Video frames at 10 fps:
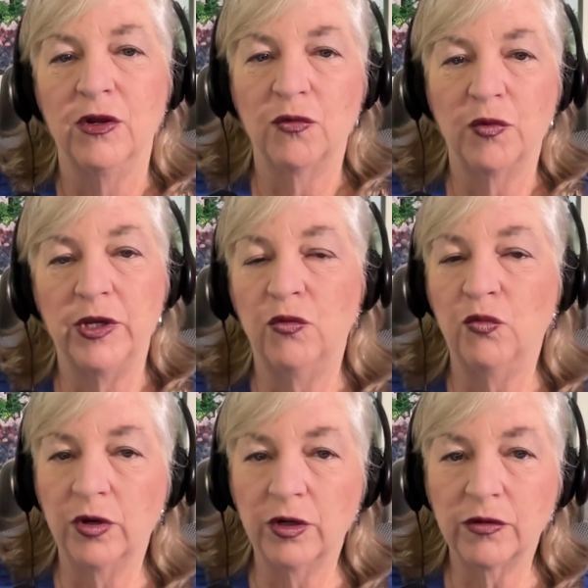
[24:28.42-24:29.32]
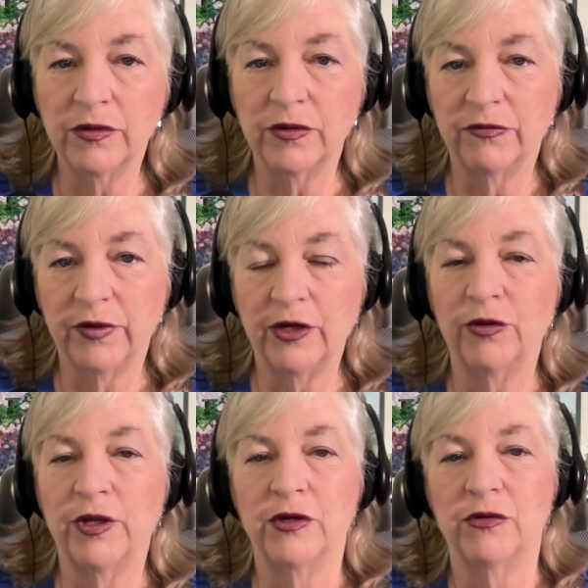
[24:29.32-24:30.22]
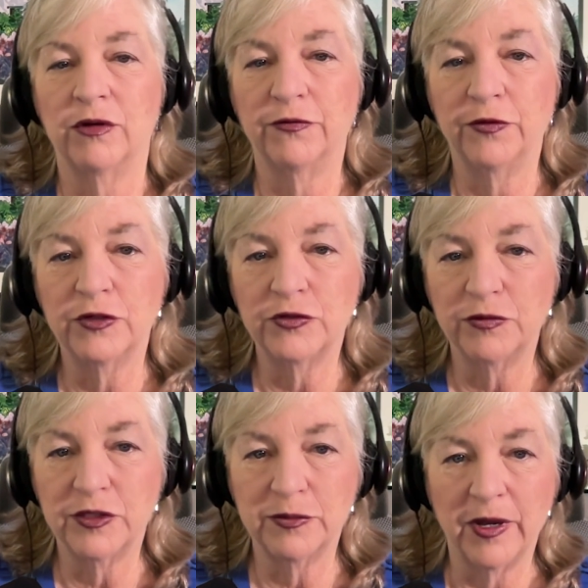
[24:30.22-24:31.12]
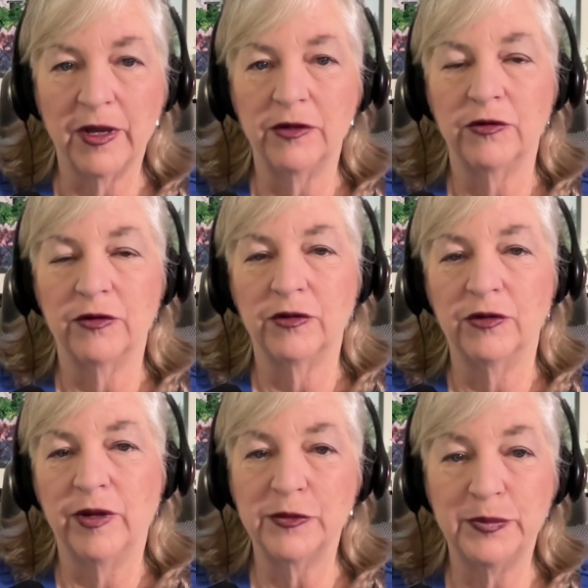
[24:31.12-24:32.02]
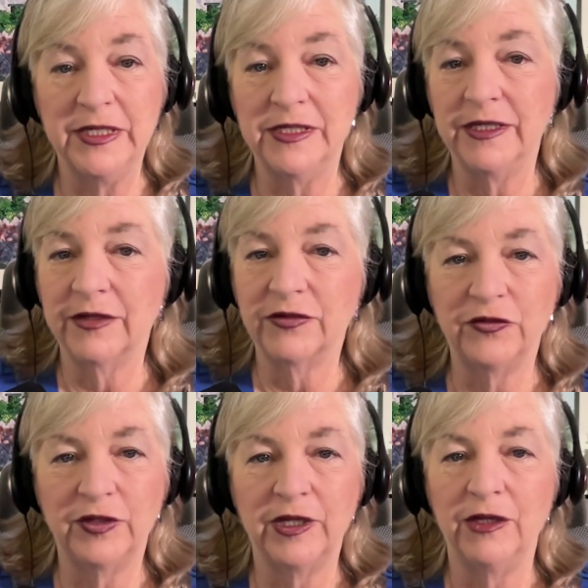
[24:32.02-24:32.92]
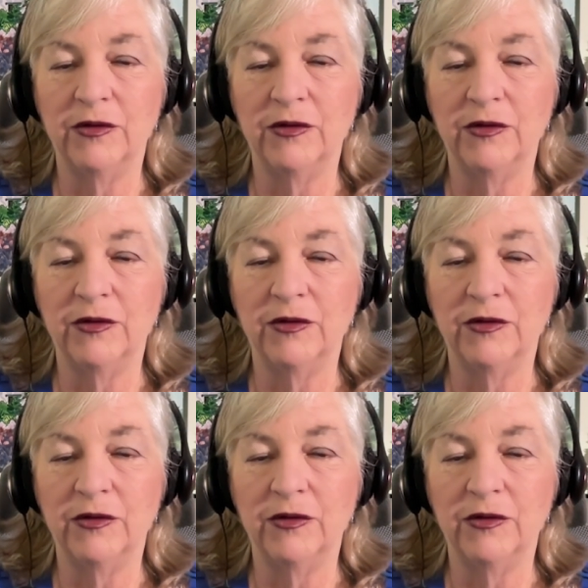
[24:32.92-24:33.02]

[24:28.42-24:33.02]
when you work with a veteran or a first responder who has PTSD,